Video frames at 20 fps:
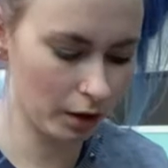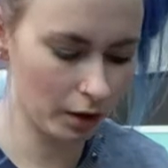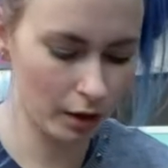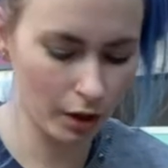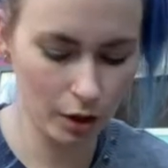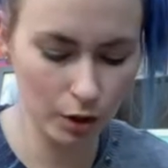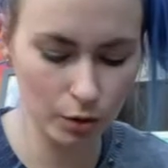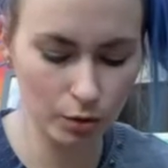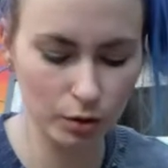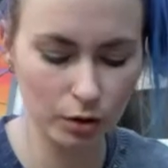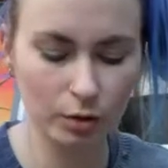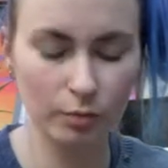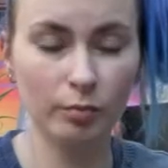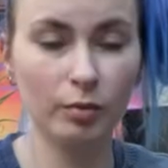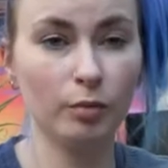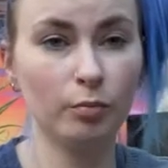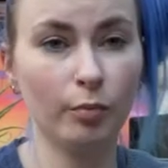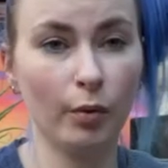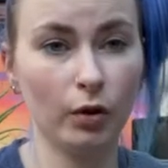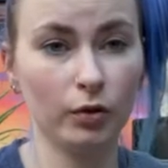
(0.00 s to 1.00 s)
who can
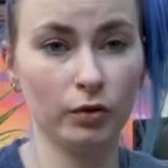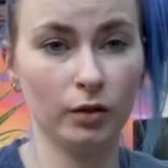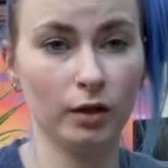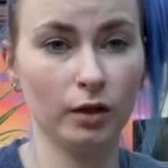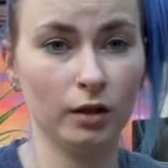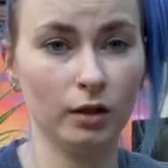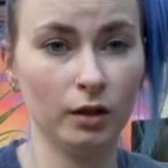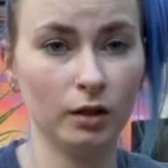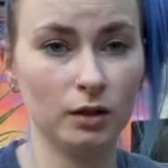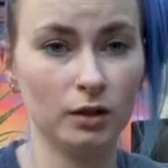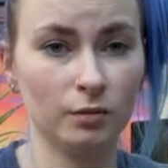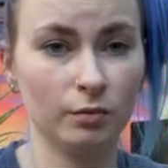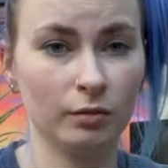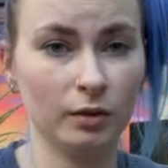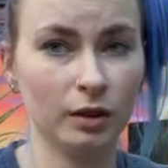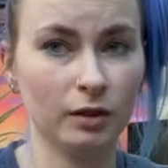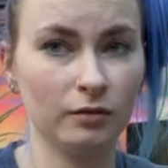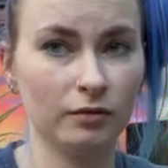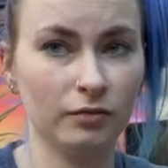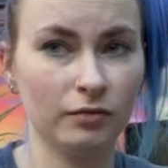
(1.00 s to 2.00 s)
be bothered
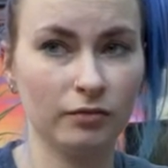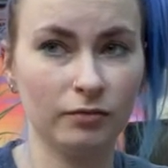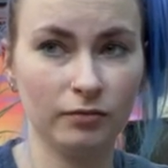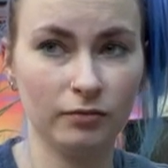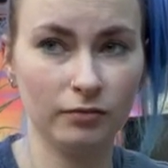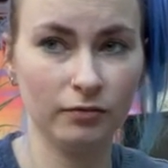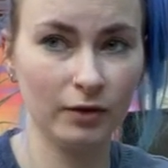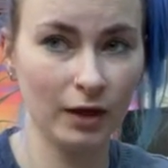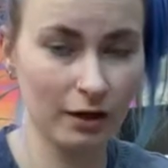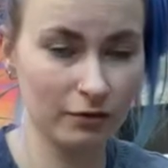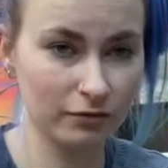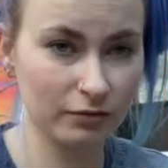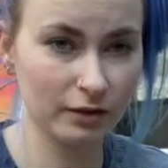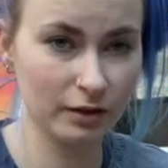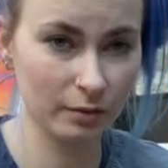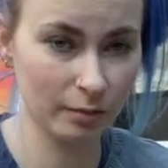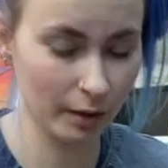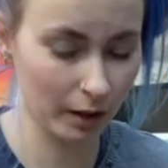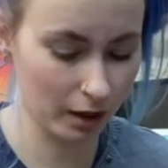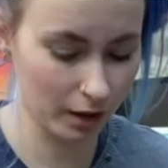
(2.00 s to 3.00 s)
with flapping
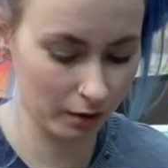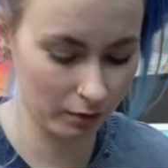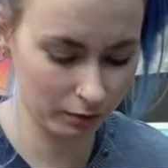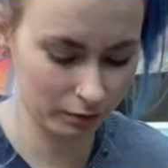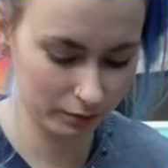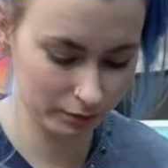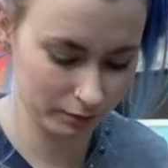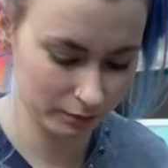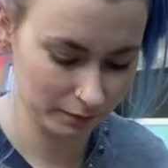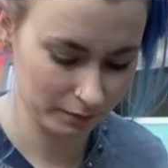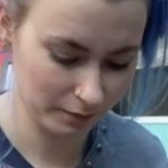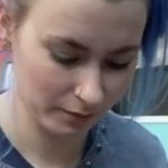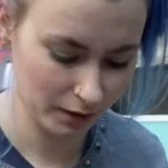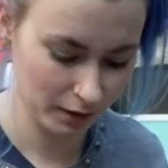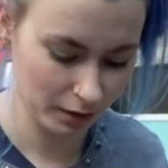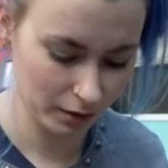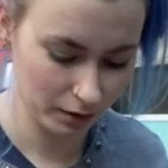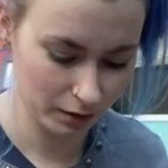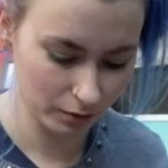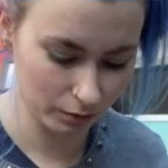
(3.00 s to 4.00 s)
about
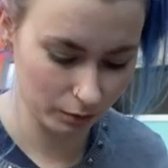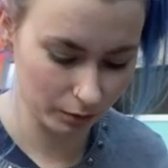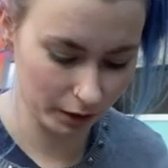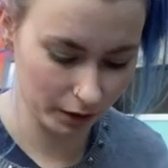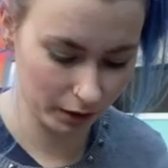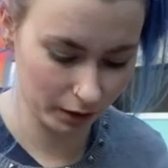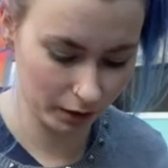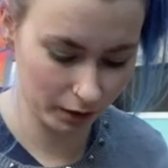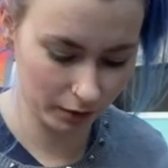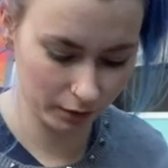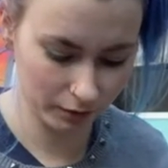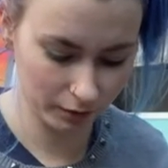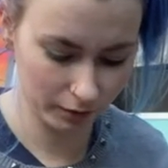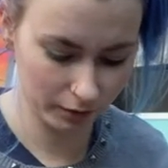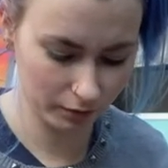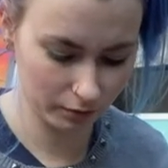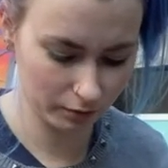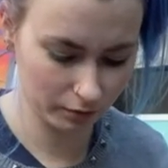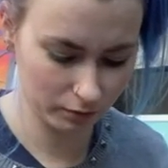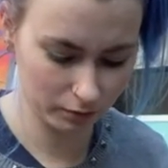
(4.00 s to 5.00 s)
with
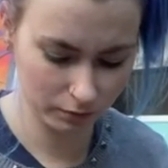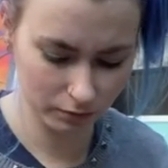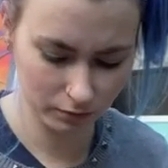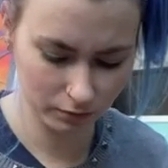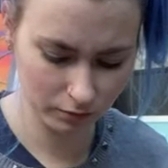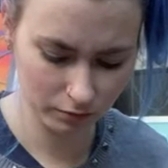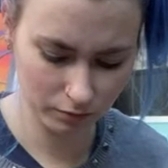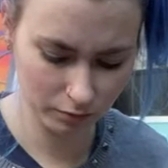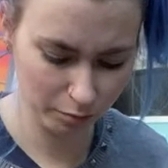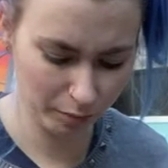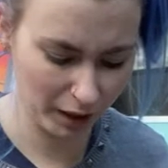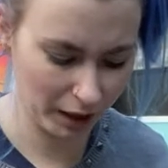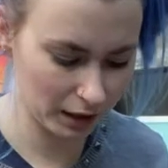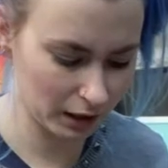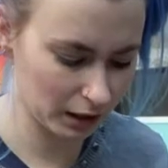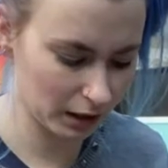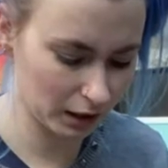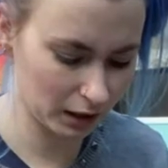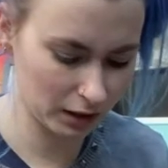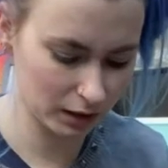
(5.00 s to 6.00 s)

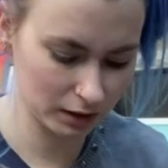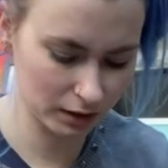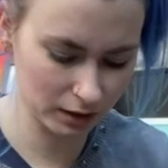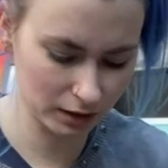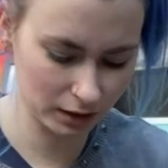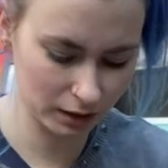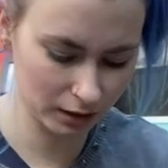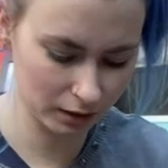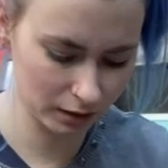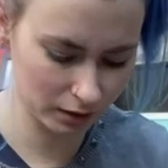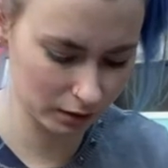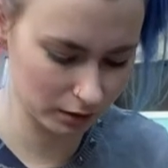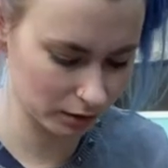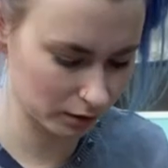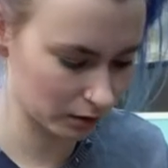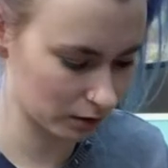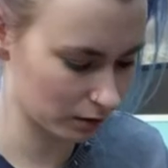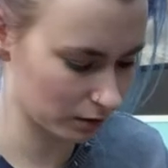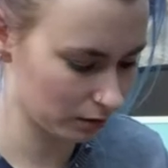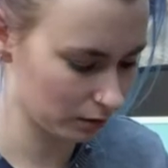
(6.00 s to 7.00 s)
pennies
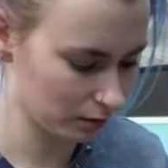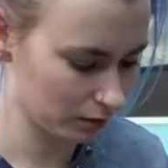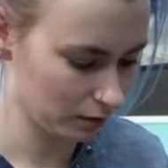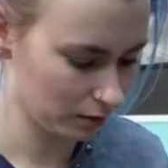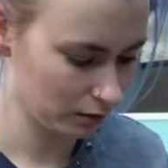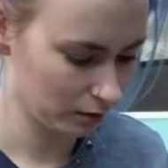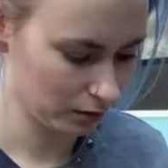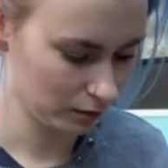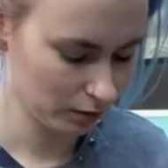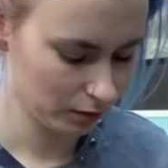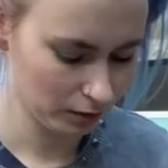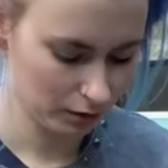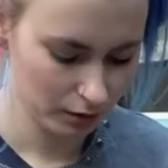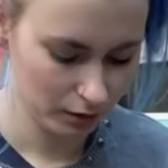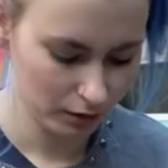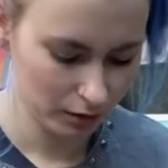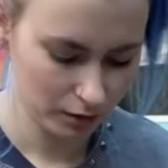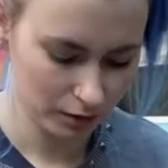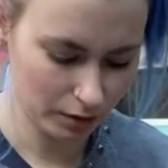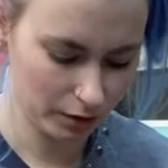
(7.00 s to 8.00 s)
and
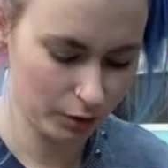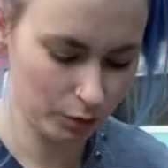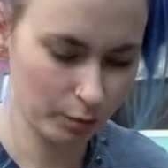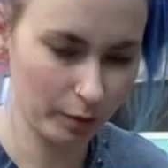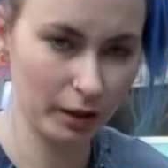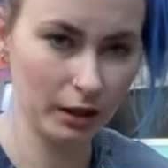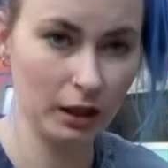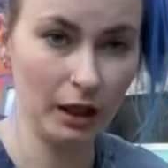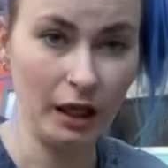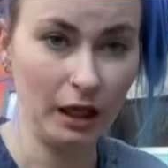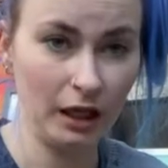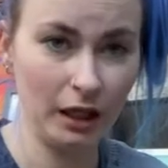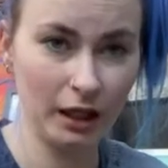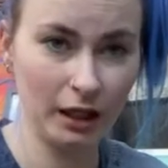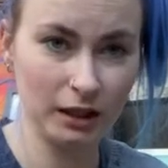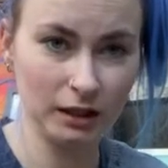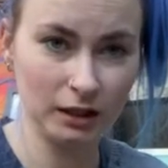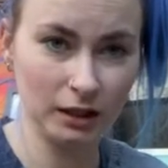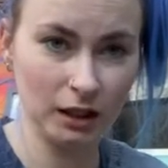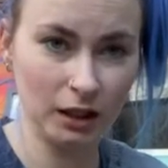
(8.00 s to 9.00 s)
2
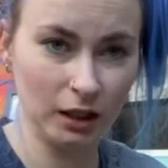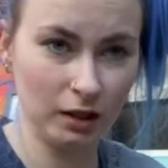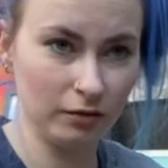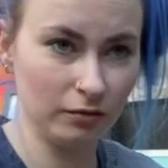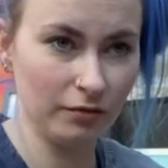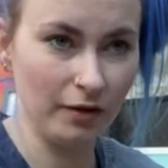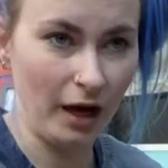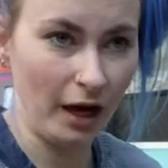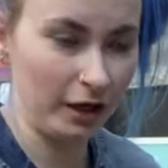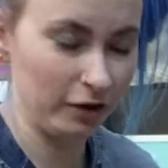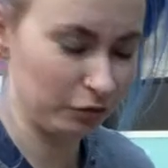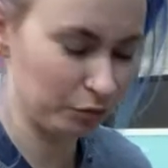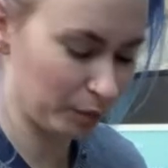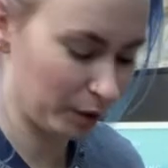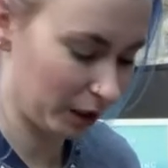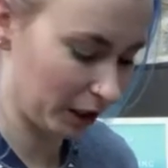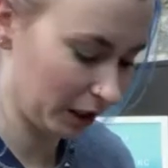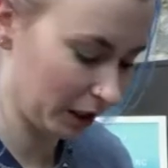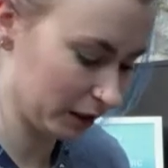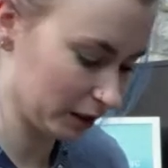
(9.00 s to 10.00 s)
pennies and
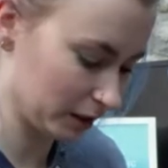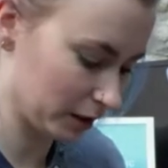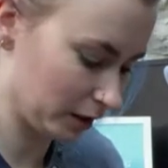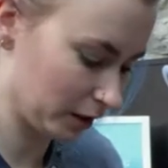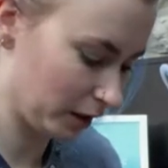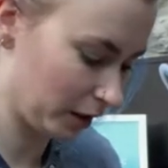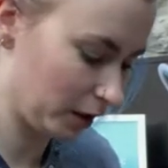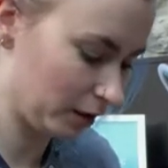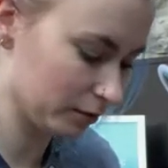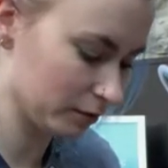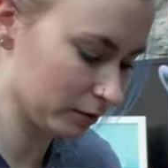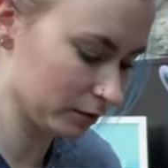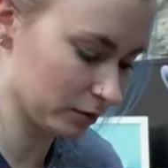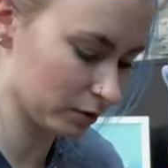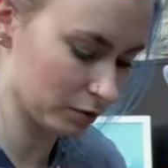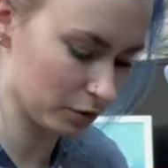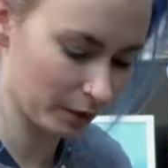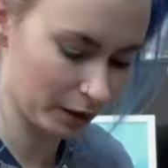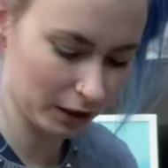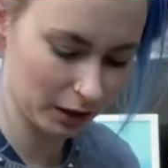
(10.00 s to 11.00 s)
5p's and even
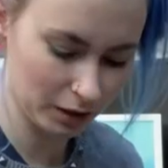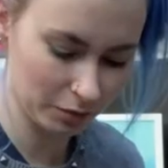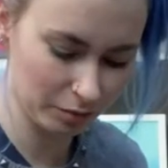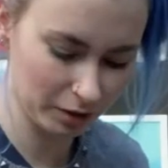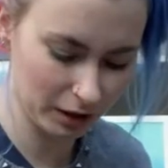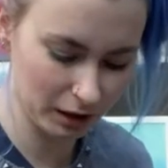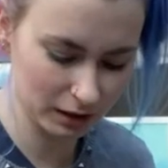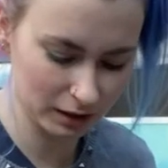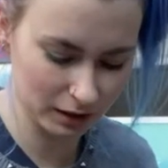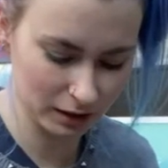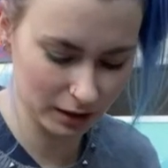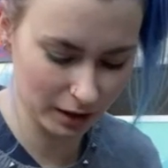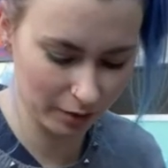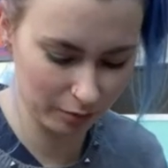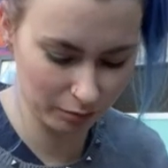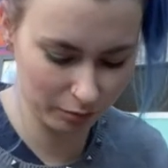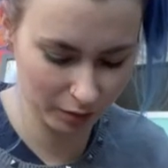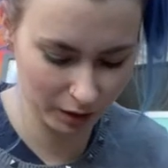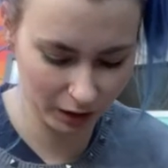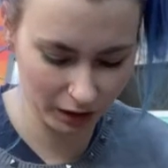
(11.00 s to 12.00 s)
20p's and
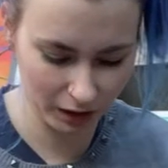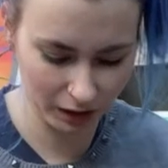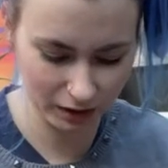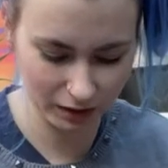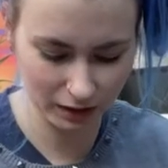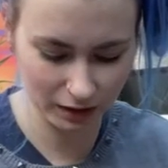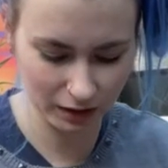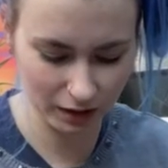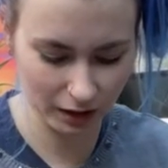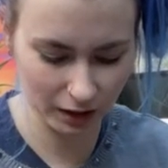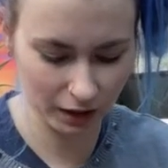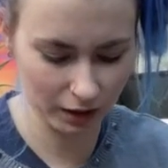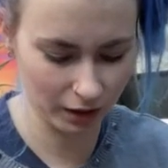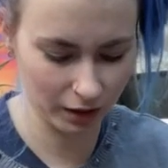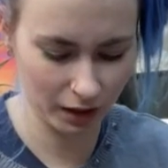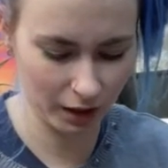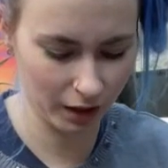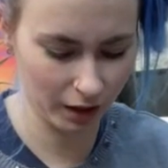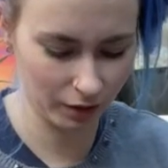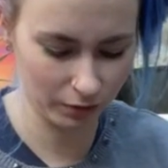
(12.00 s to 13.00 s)
10p's, like,
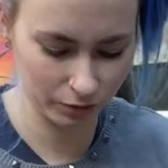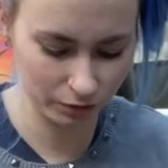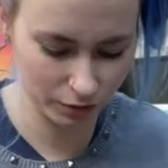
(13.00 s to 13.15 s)
no.